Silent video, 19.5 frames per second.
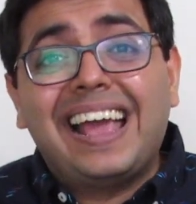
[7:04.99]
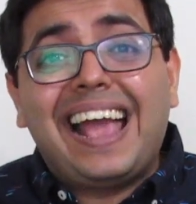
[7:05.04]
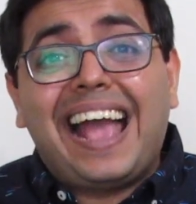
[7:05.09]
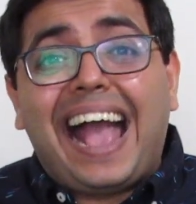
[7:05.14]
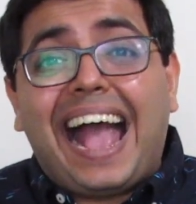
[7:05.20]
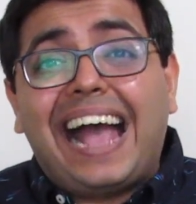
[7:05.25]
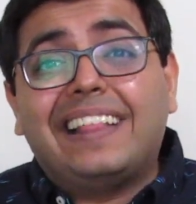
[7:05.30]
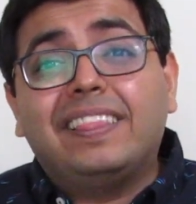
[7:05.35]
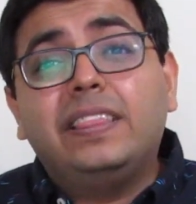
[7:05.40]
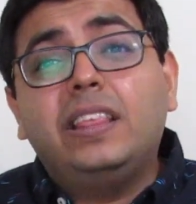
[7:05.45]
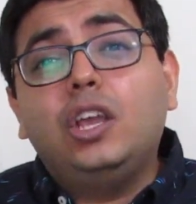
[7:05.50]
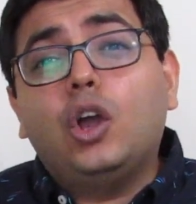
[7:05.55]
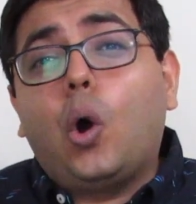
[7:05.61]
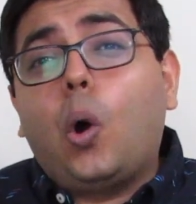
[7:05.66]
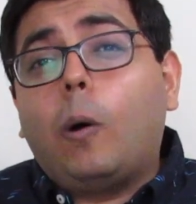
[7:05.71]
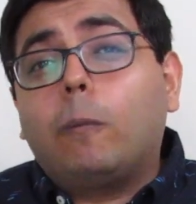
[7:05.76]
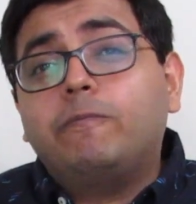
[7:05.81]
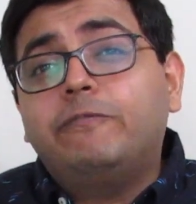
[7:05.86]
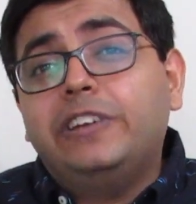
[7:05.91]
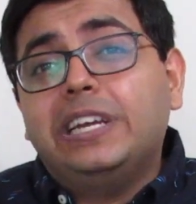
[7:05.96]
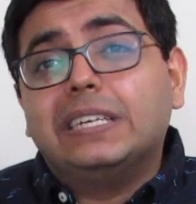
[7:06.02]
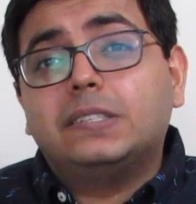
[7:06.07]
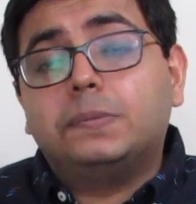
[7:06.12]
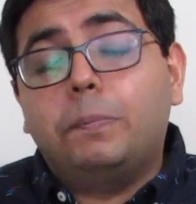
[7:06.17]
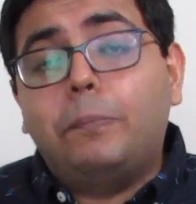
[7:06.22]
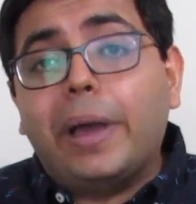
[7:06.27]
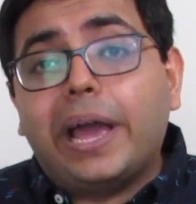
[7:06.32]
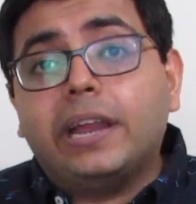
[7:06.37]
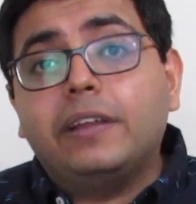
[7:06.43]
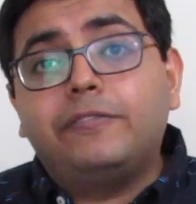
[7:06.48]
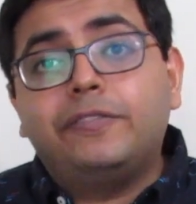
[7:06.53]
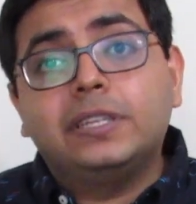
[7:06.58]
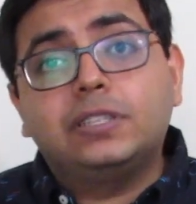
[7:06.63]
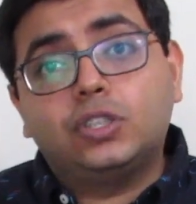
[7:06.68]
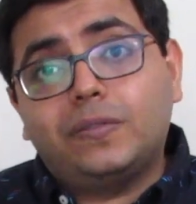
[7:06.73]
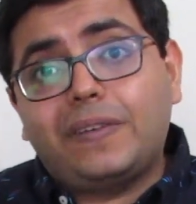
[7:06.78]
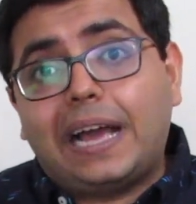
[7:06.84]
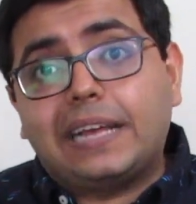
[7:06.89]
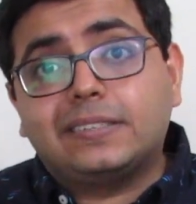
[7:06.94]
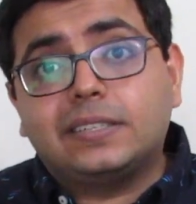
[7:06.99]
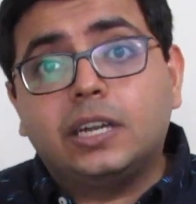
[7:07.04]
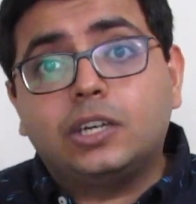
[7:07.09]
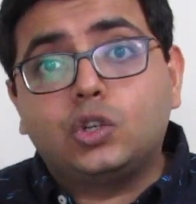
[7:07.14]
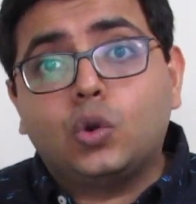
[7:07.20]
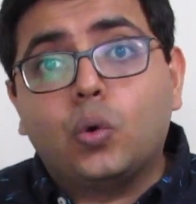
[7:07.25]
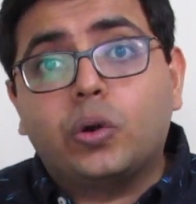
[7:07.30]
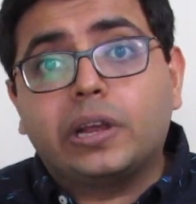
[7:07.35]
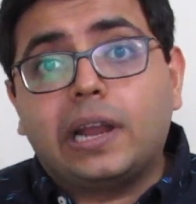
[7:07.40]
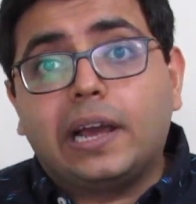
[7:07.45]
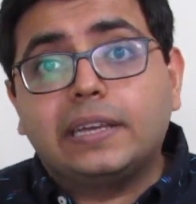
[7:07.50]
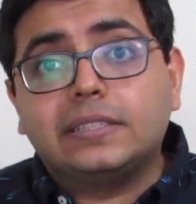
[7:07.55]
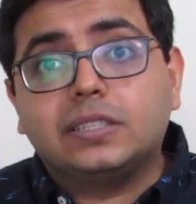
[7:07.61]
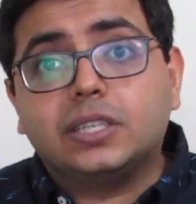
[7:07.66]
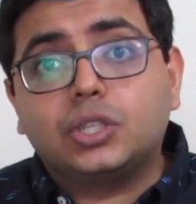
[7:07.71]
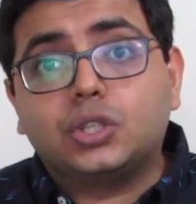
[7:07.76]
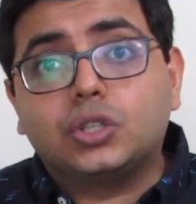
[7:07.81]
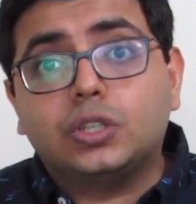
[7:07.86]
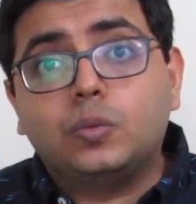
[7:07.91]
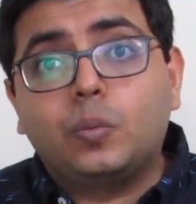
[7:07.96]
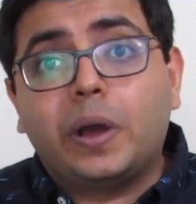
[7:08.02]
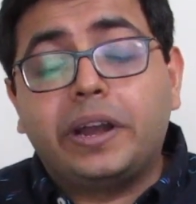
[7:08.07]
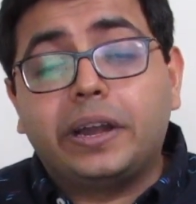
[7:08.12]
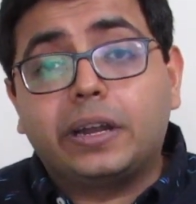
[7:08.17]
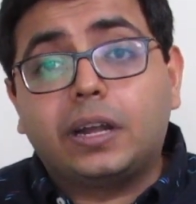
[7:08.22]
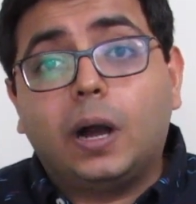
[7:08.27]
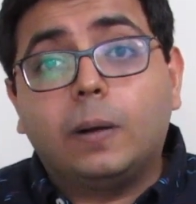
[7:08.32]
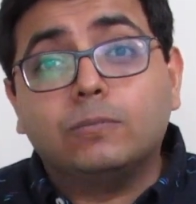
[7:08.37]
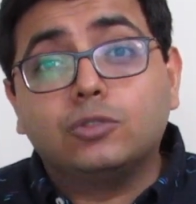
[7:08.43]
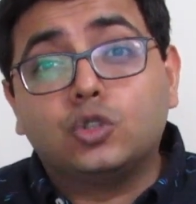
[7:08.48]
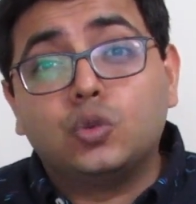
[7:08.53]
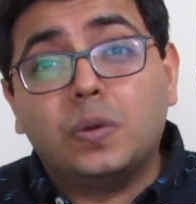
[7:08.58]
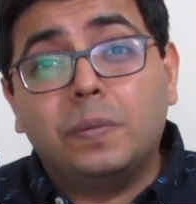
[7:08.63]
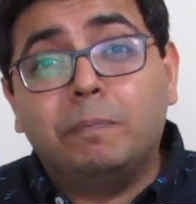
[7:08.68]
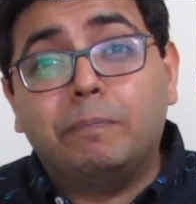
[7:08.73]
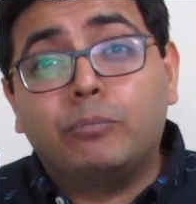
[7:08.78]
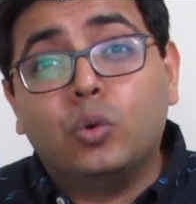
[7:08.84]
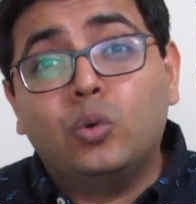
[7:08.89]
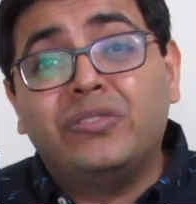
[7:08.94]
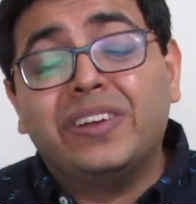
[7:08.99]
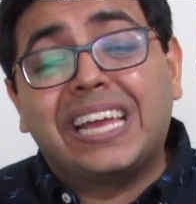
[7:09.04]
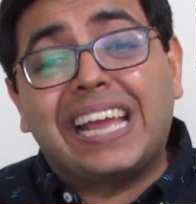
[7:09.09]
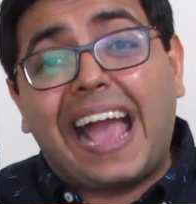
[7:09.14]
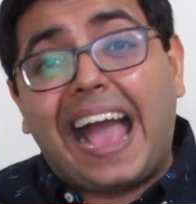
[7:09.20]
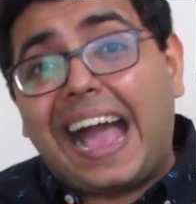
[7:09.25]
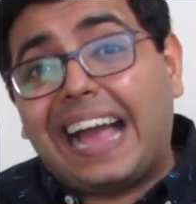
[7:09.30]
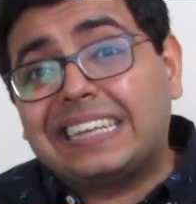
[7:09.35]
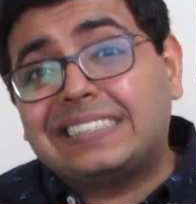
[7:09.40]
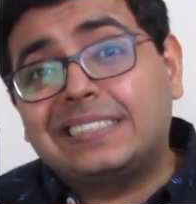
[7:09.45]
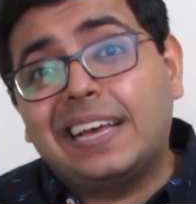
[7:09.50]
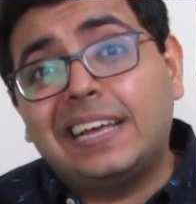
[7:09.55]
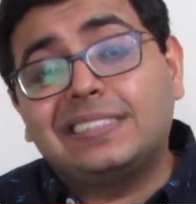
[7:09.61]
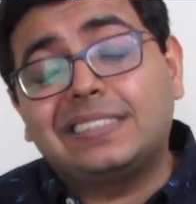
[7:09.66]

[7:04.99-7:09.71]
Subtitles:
and the obvious benefits of asset tokenization when it comes to improving access